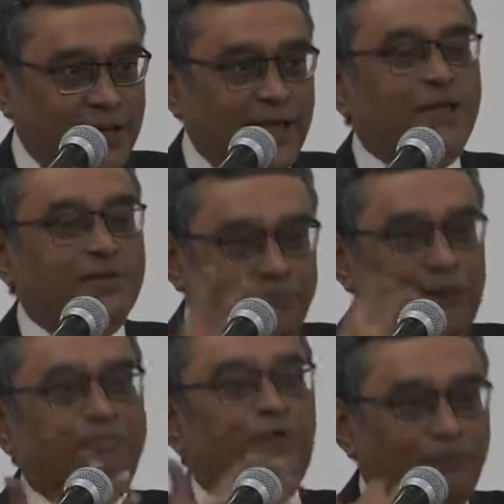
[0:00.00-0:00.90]
in the
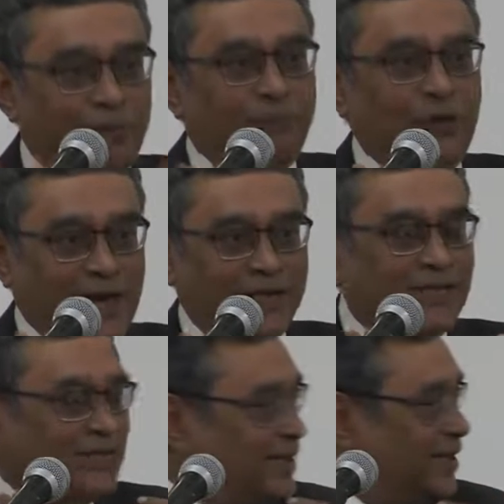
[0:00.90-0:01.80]
blip of
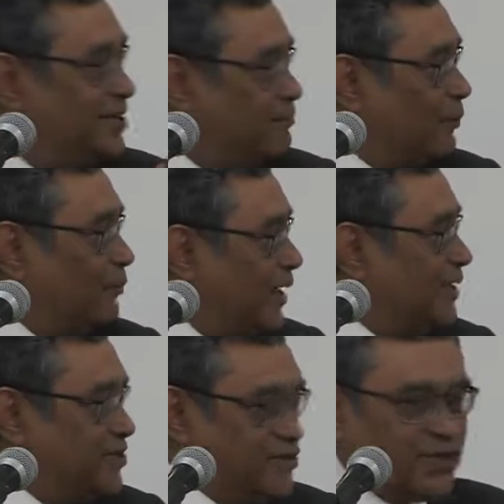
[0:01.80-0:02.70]
popularity, in, in the
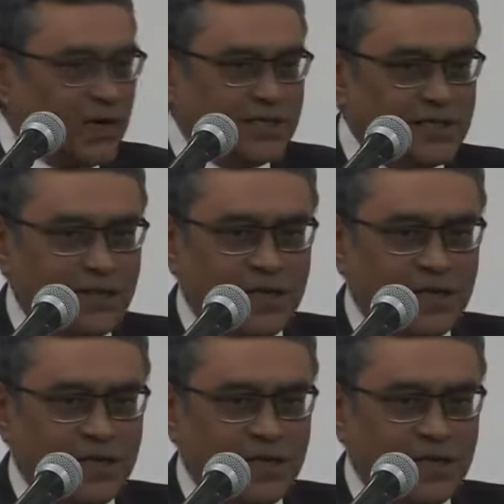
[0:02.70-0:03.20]
popularity charts.